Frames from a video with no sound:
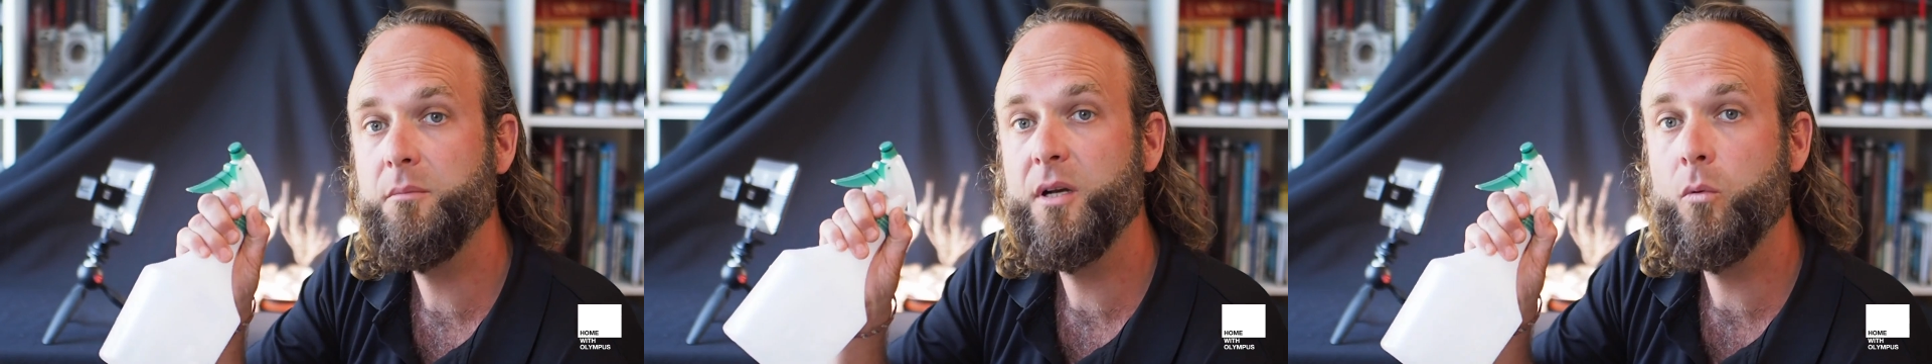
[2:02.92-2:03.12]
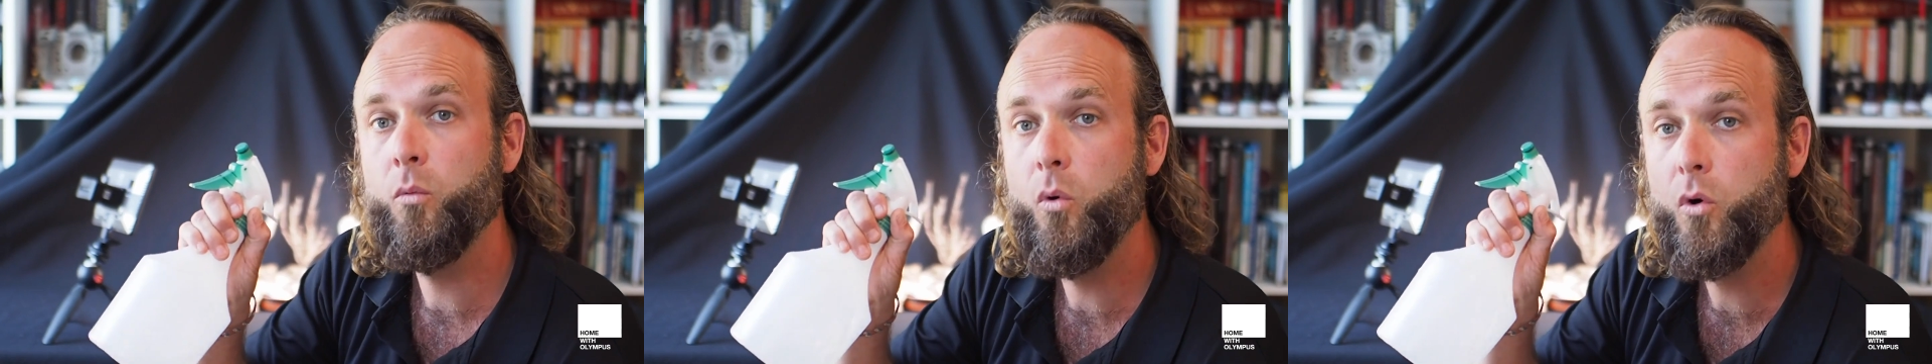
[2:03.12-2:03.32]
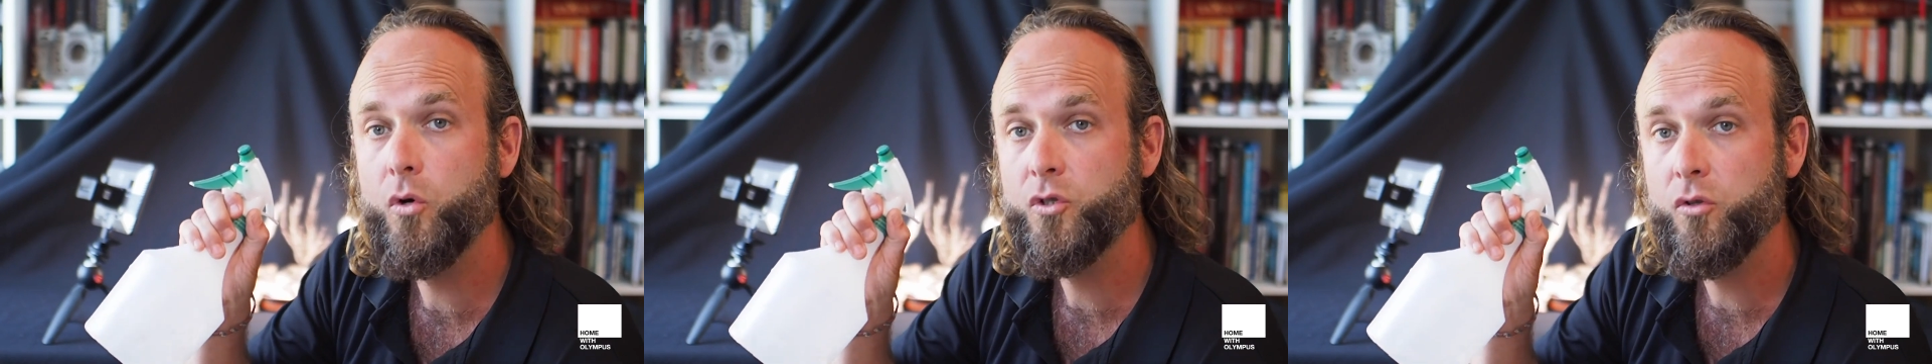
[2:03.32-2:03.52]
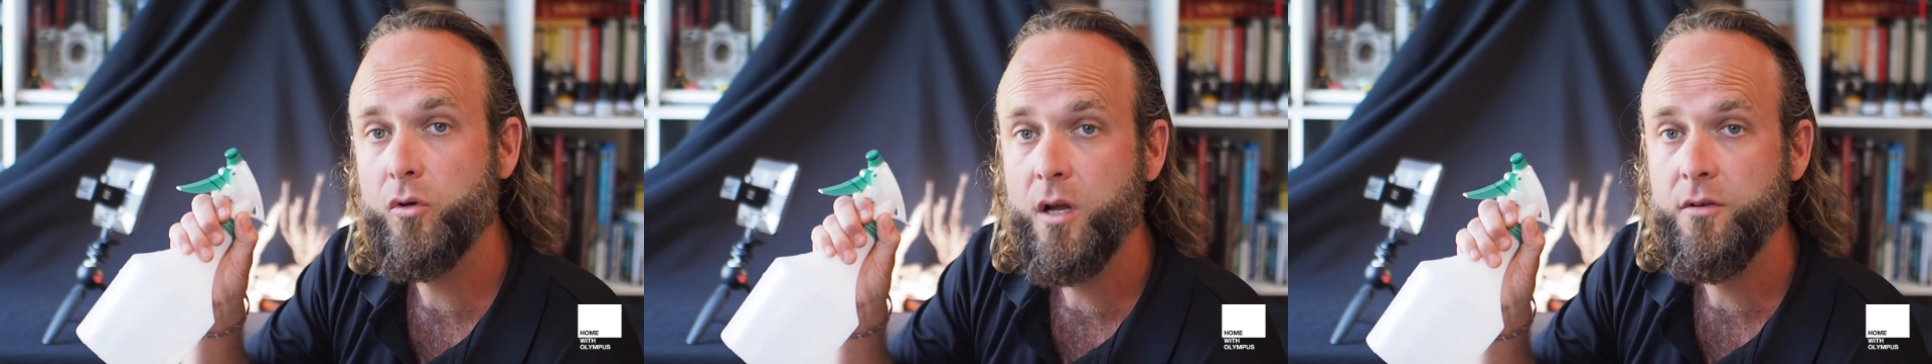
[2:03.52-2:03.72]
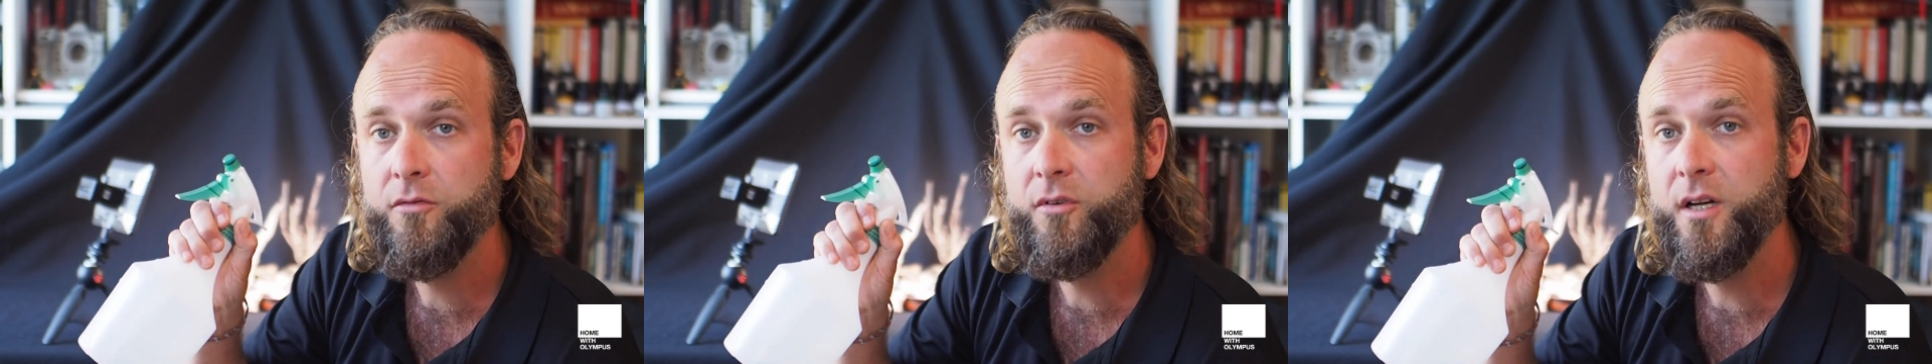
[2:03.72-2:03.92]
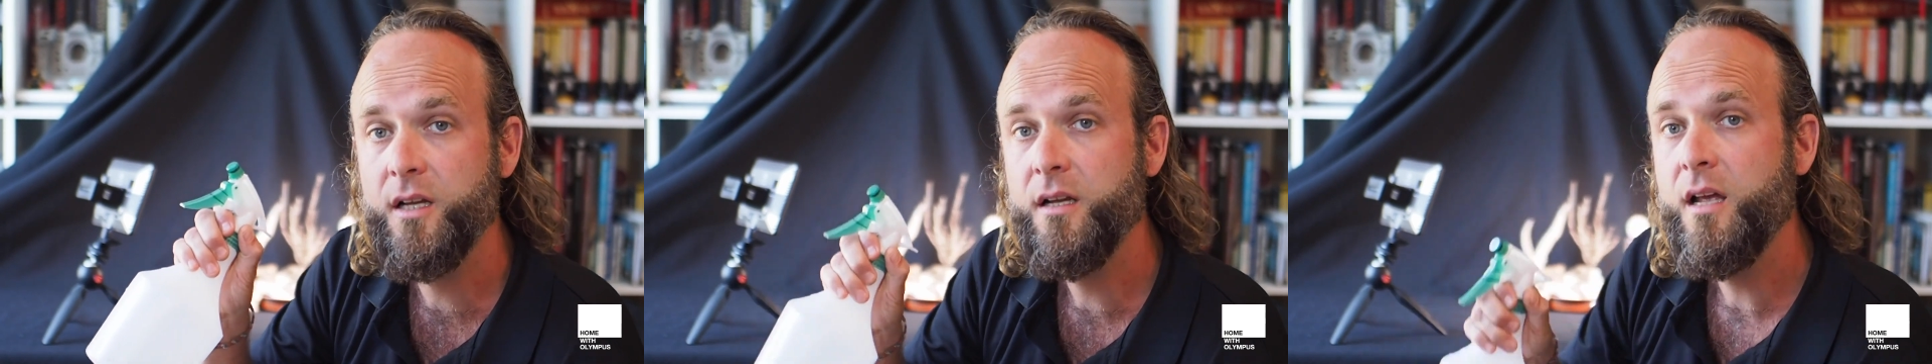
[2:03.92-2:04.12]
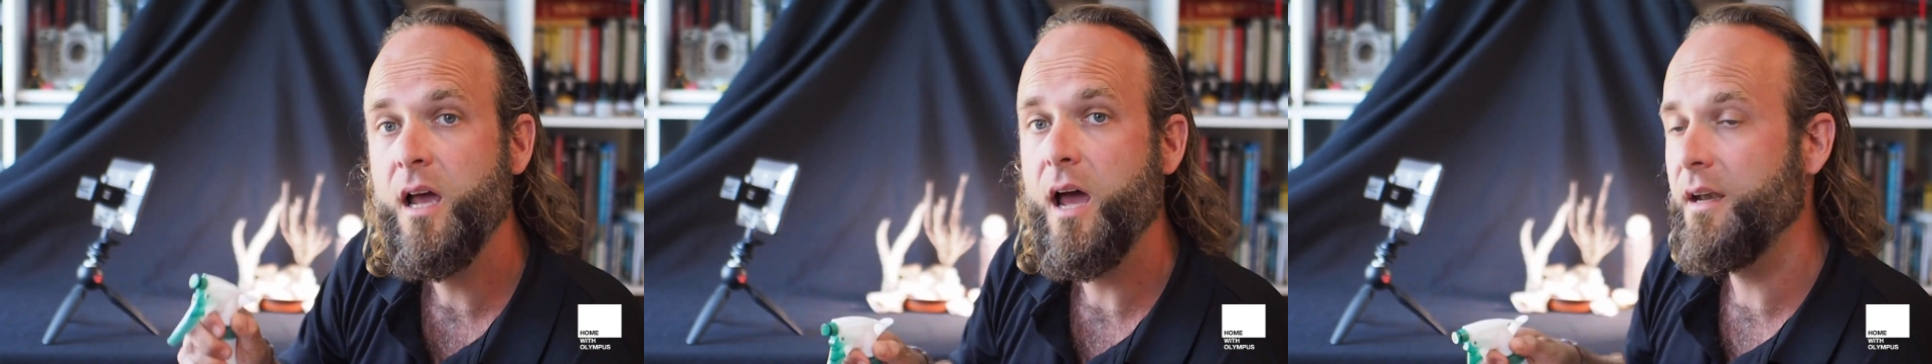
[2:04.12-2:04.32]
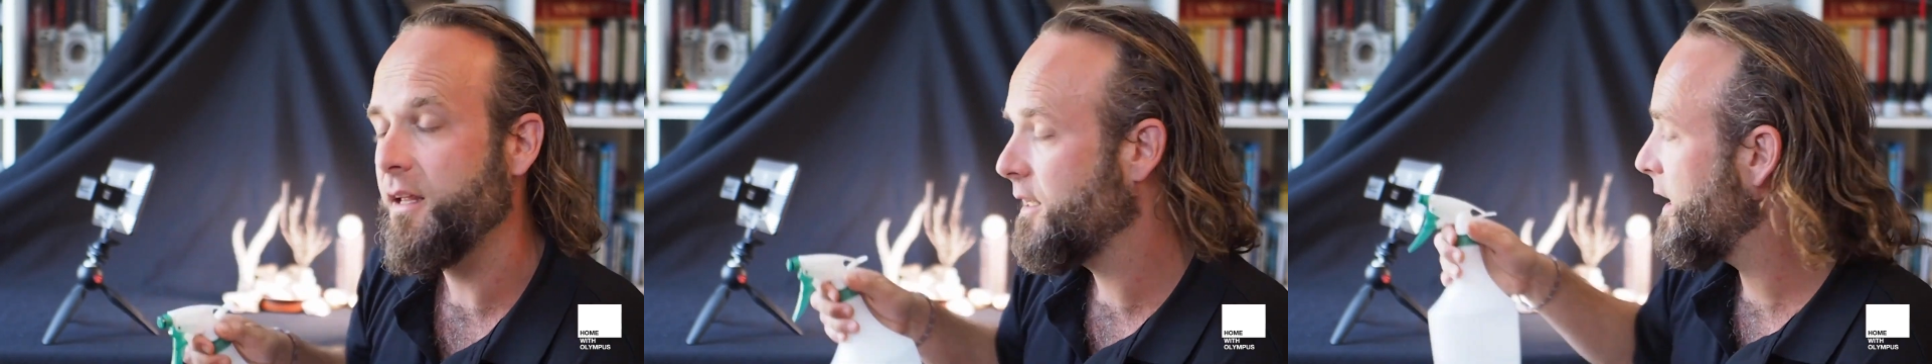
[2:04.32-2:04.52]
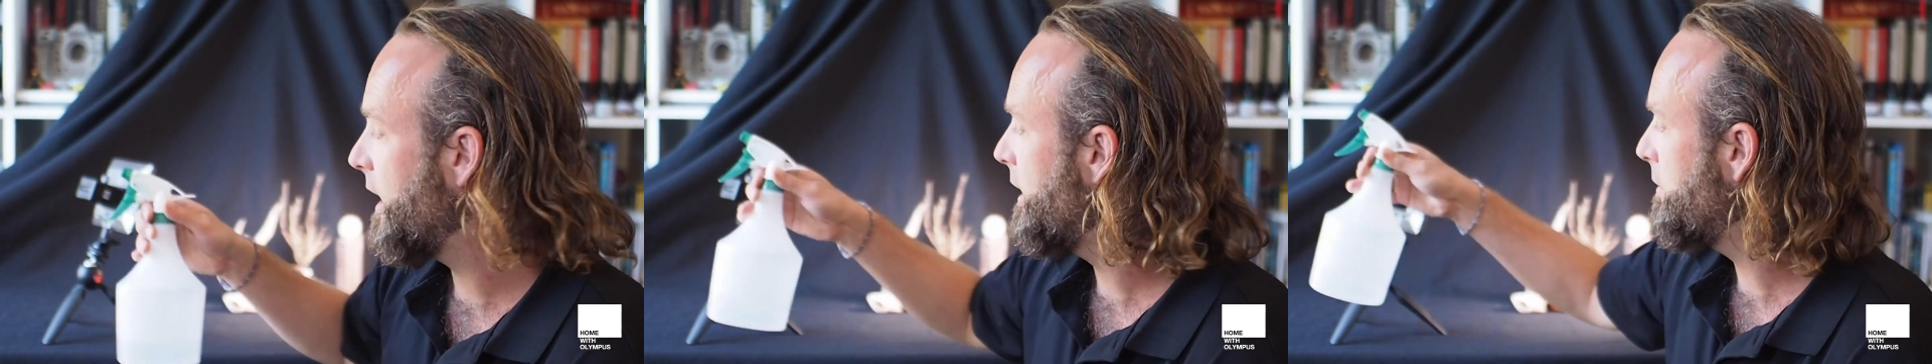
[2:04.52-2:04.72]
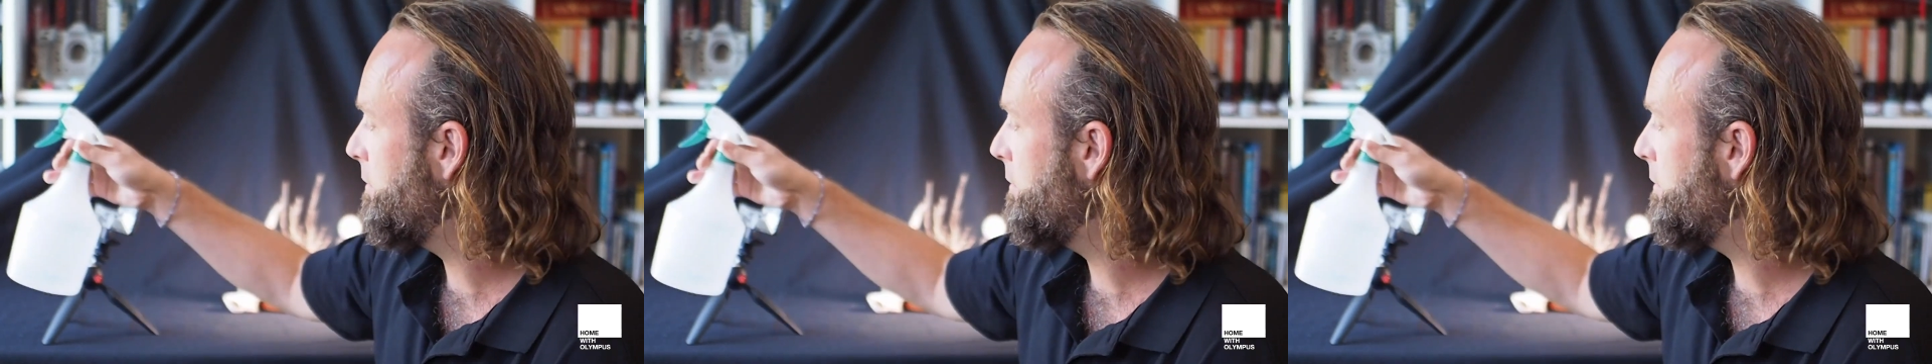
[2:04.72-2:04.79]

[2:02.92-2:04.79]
bit of water over it, and again,